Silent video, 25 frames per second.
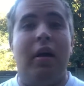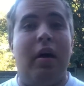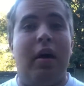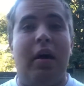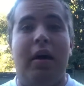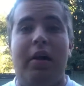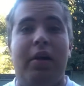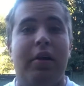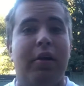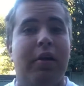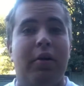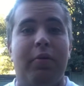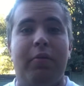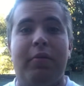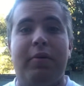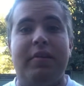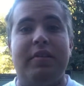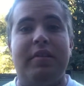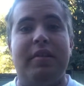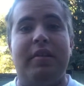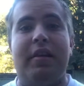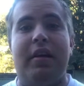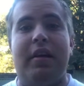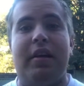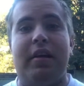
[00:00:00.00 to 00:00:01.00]
I don't know what
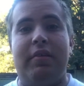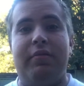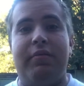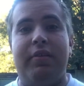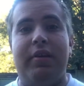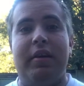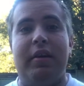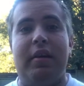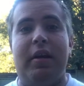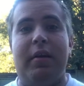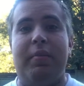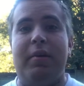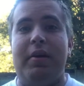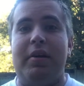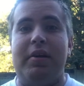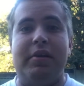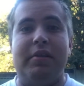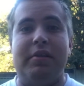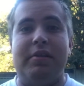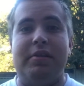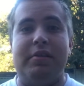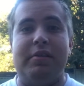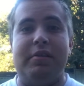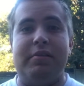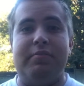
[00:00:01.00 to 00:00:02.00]
to think really,
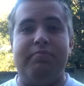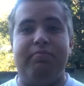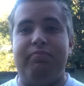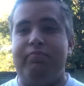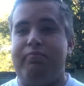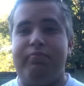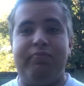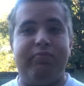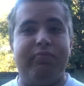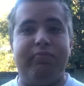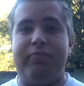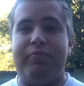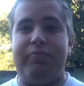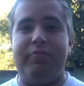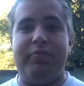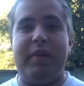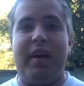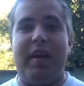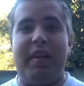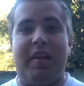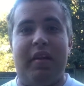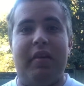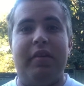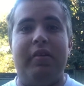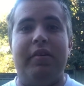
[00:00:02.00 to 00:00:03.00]
because
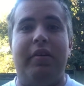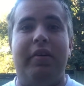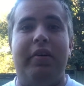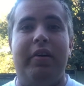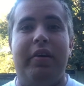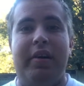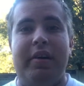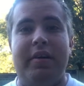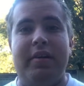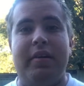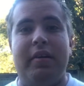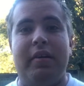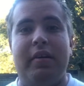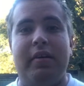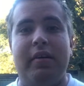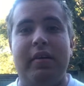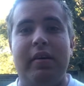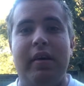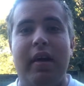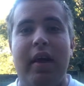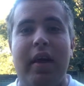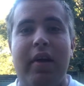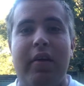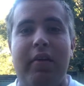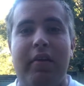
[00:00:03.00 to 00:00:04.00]
Nathan Cleary
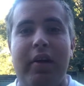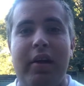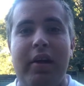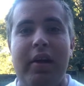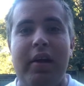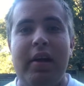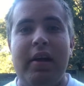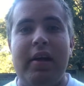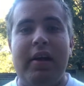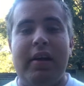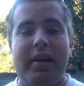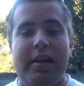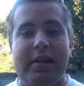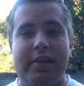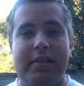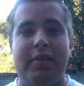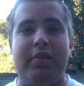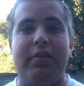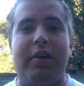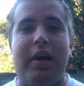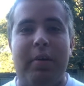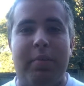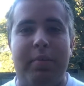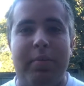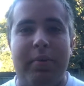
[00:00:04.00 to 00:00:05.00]
is
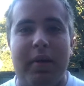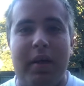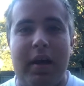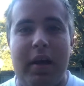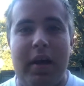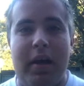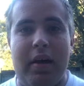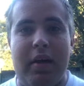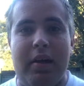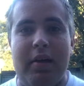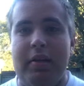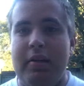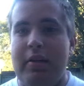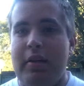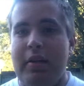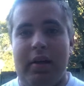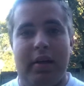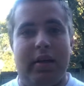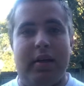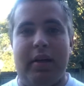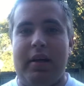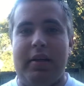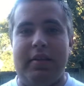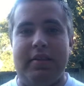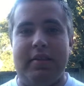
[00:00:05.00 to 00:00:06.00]
a great player.
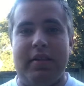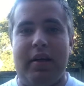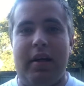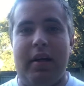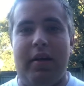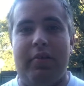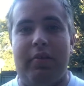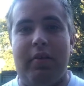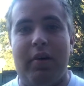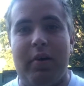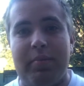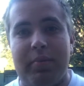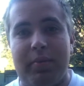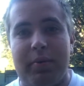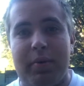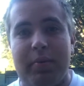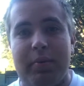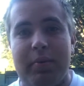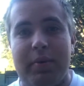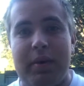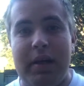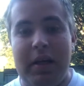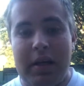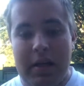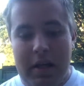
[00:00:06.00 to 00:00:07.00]
Can't say it right
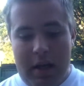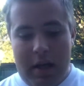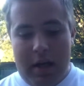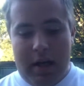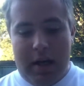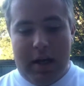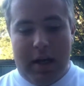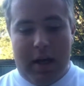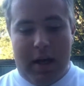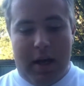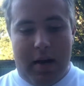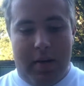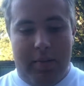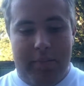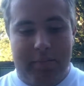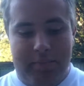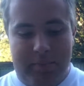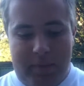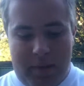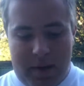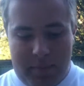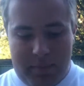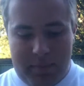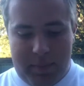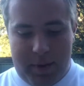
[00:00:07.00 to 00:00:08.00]
properly.
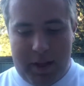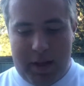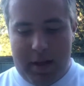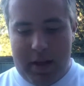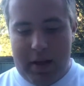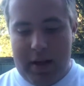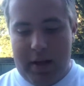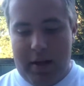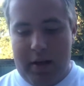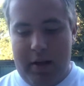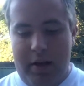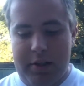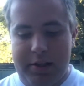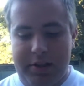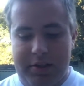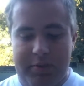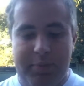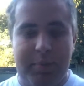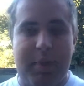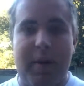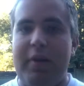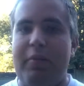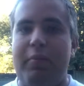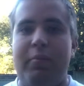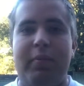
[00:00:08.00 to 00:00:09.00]
But yeah, I've
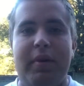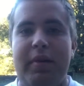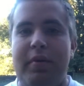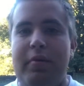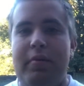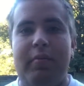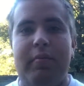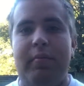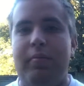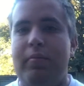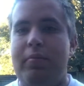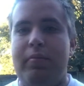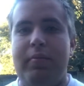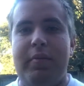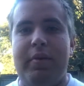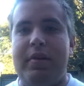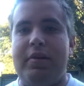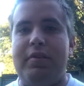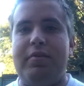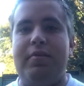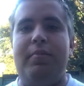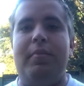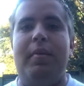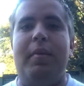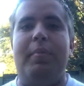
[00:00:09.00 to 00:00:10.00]
just been with
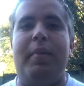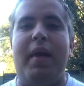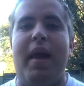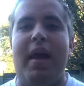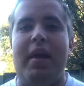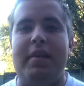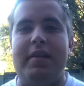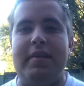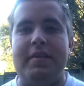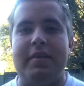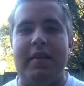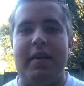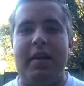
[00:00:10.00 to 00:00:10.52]
Panthers